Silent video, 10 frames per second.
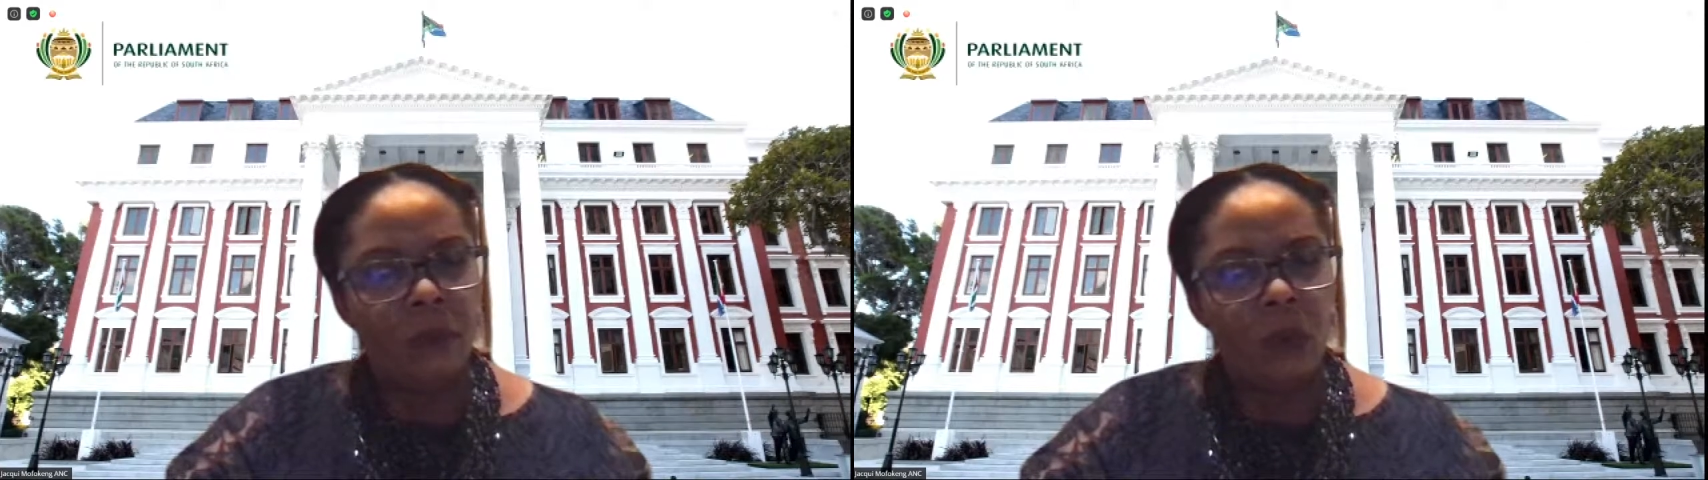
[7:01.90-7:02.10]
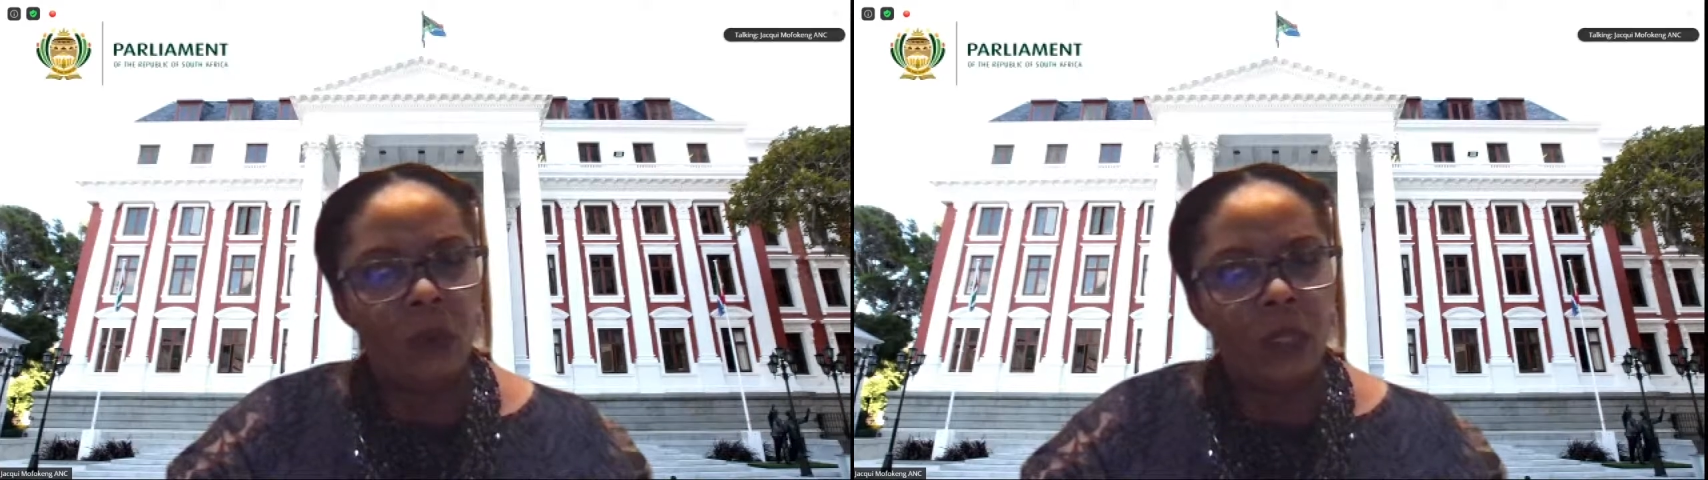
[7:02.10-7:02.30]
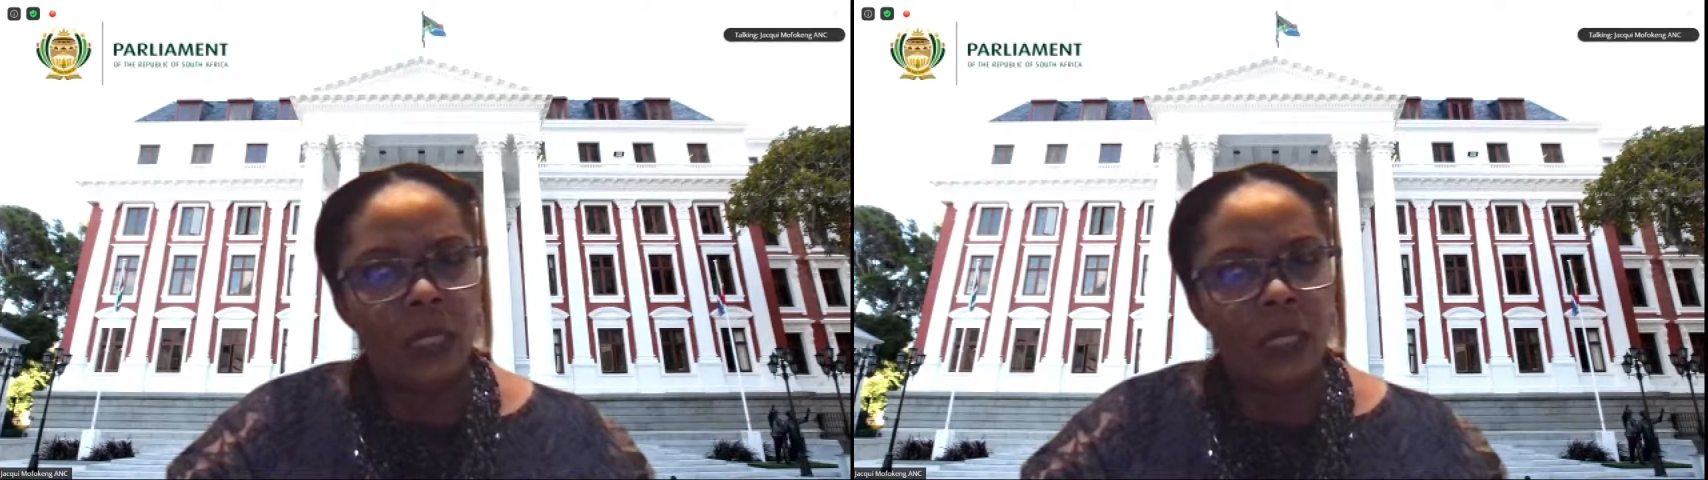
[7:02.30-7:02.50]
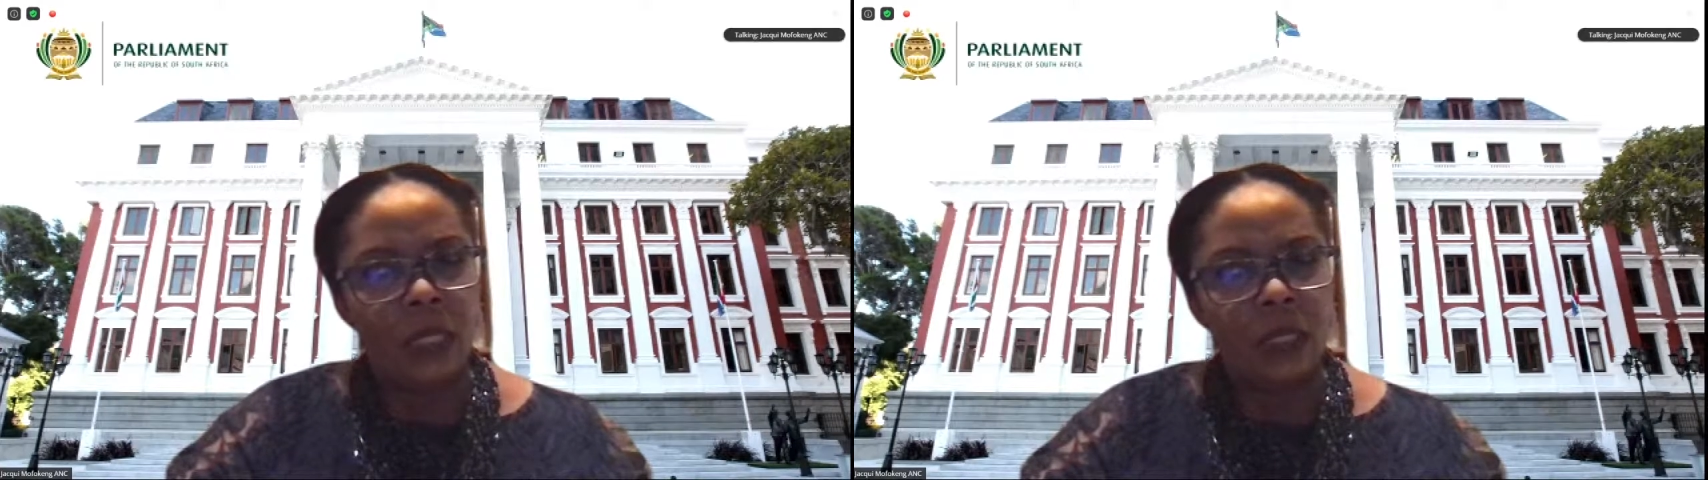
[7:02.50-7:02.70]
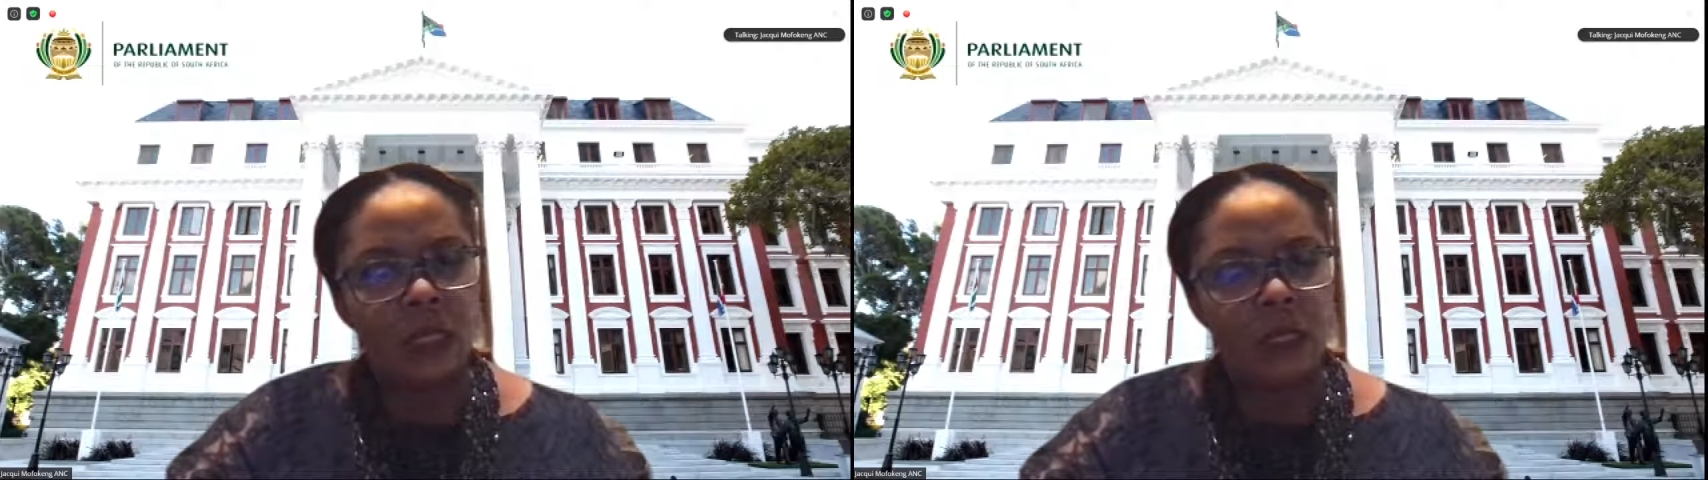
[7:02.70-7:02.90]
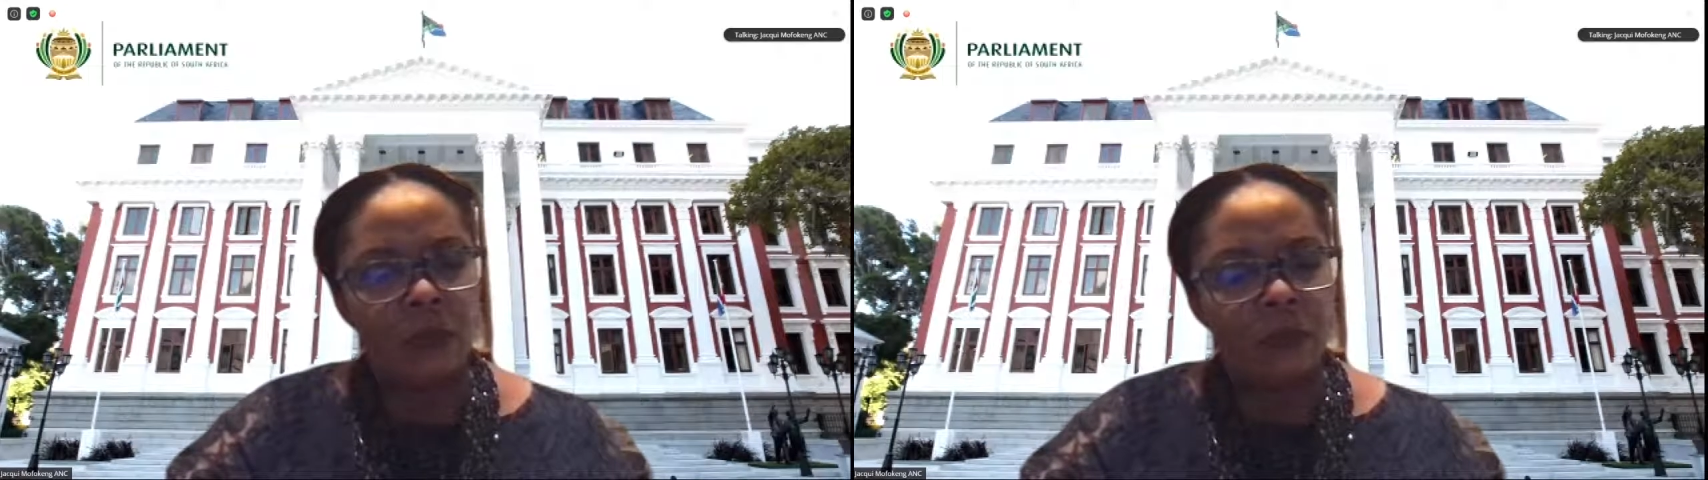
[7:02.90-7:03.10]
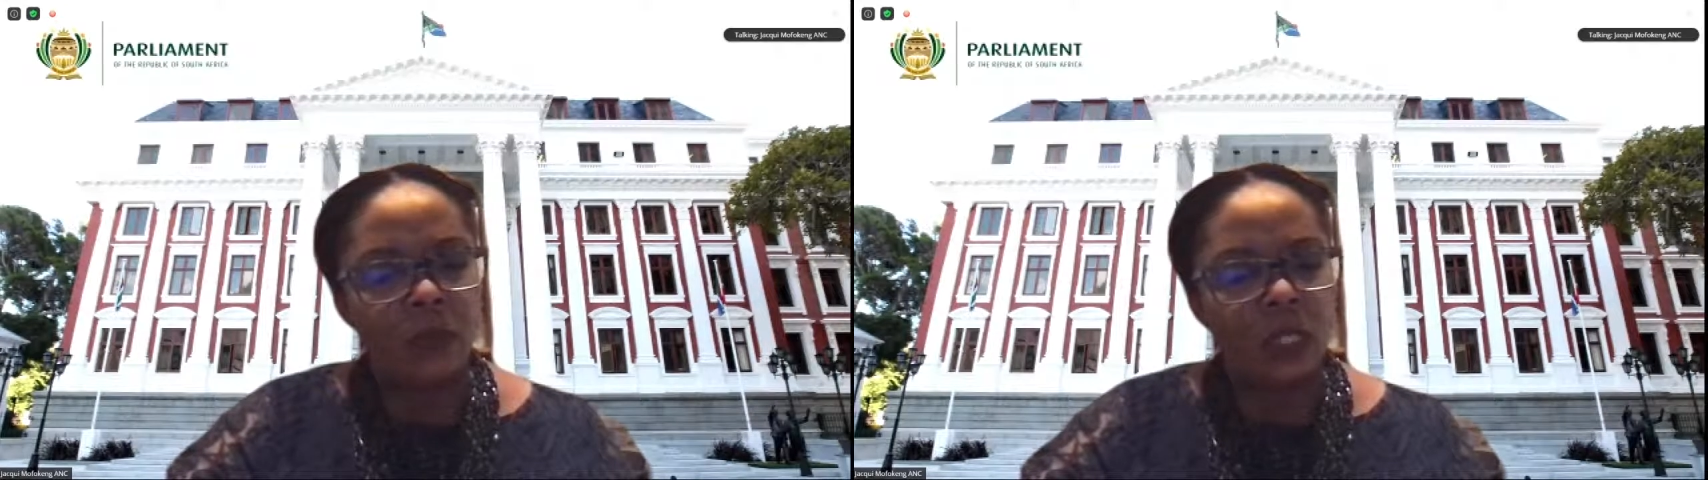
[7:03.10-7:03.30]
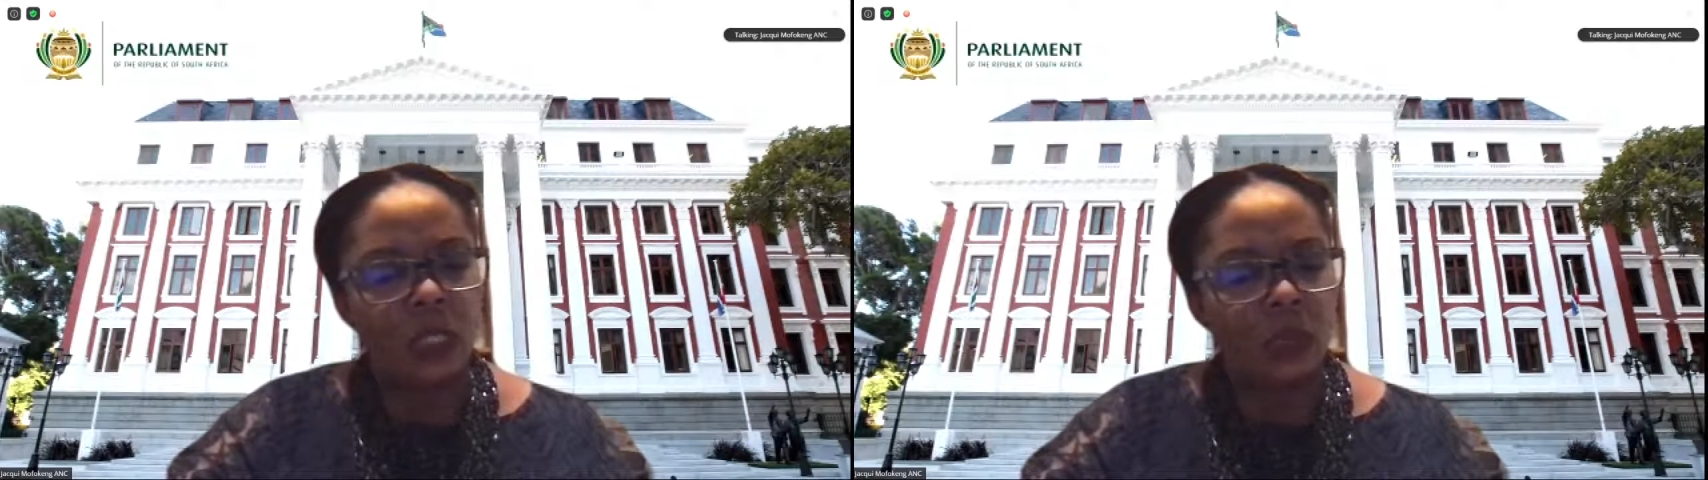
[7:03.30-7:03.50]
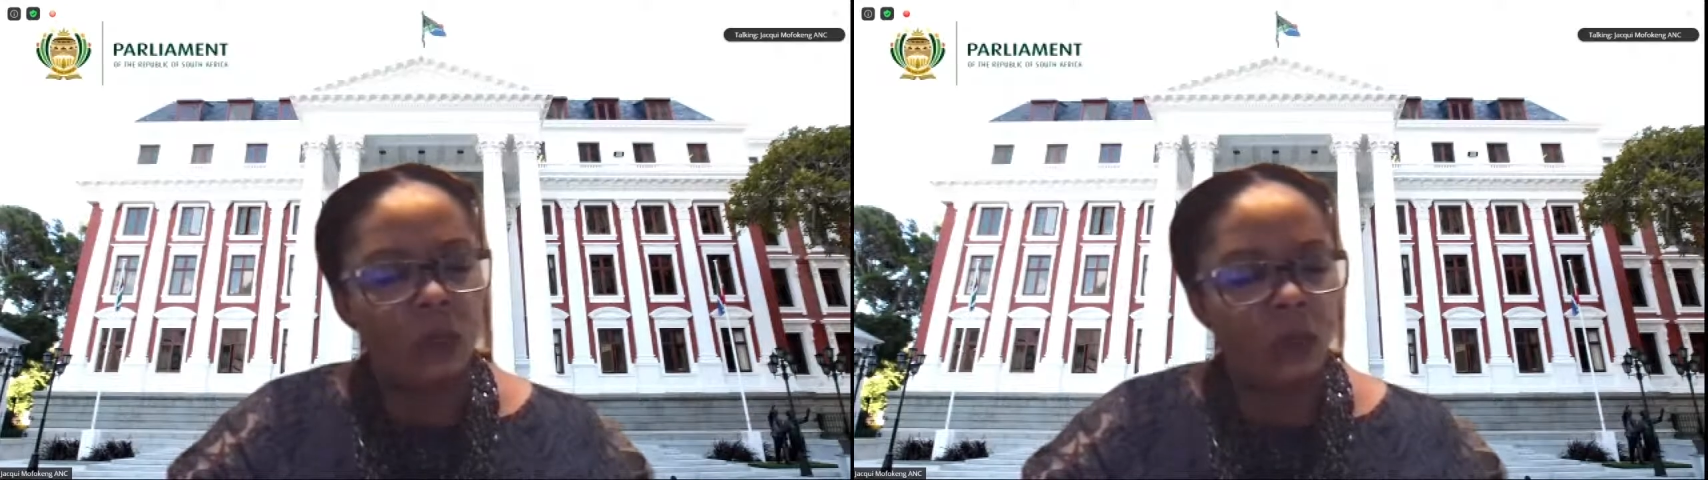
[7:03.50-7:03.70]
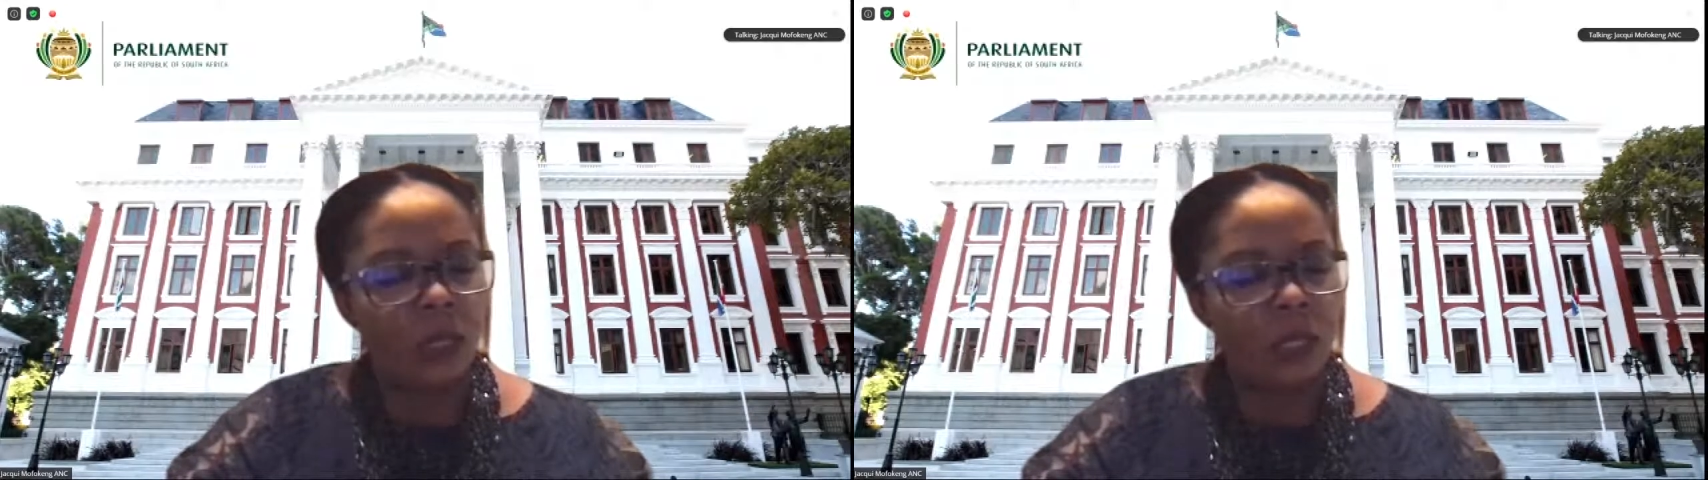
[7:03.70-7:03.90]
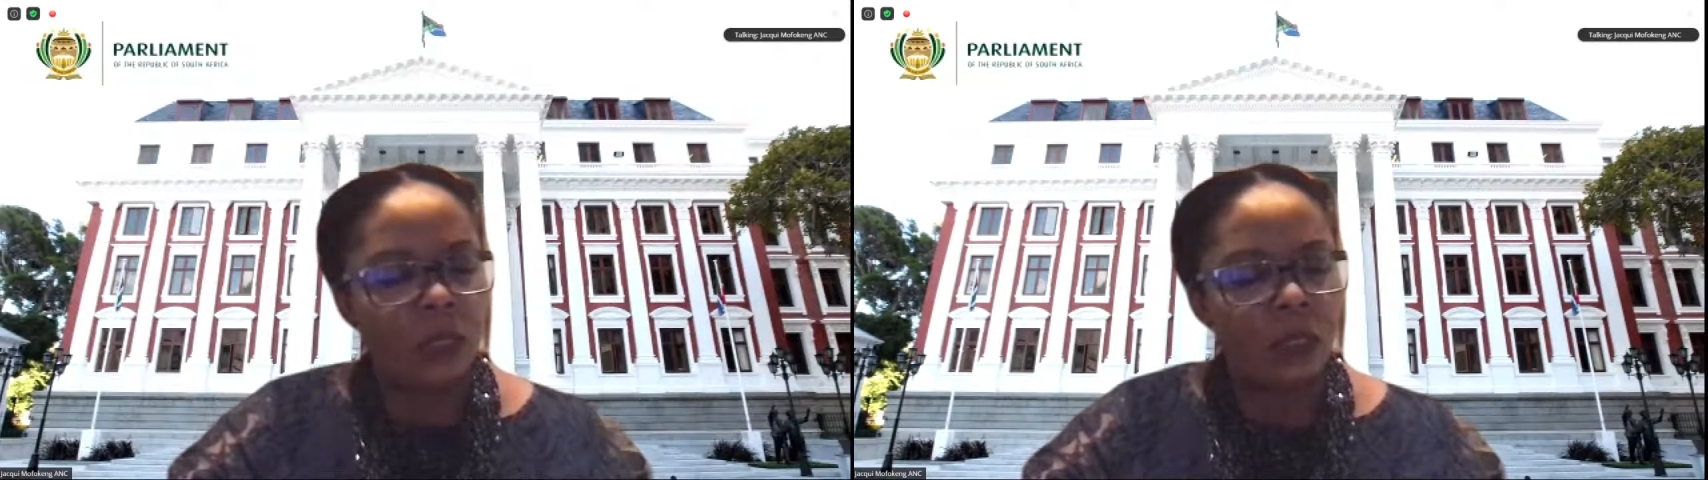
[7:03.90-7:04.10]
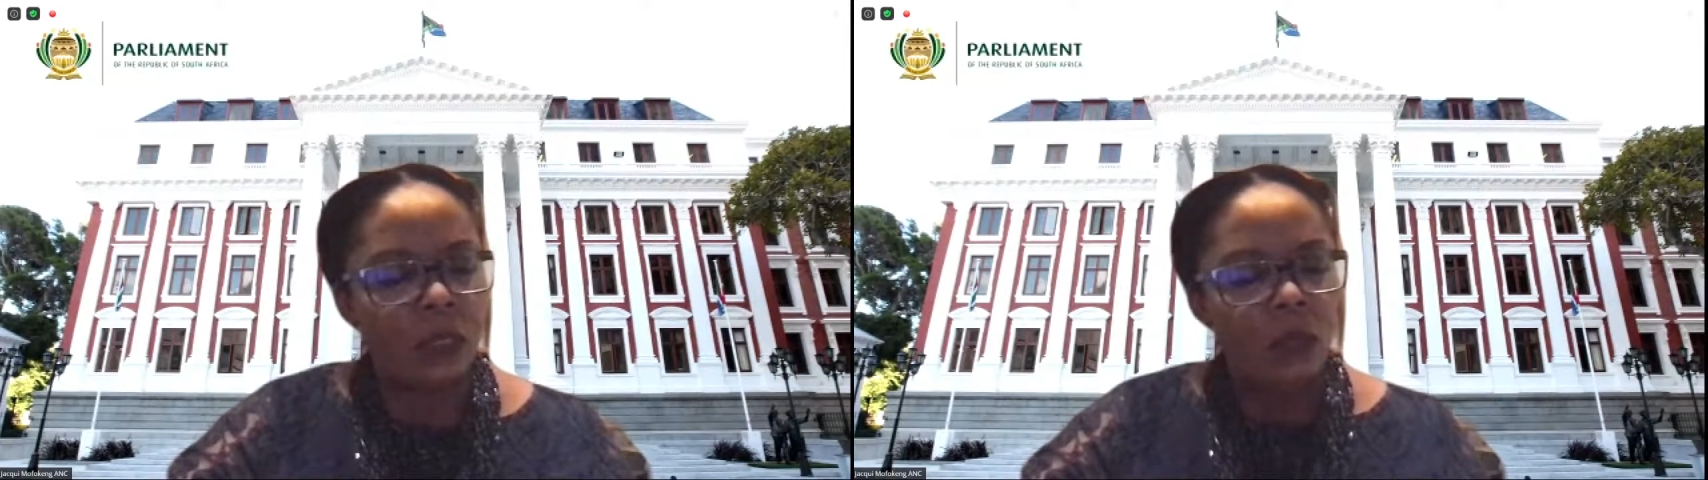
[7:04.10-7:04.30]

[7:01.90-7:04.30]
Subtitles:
orders, the protection orders,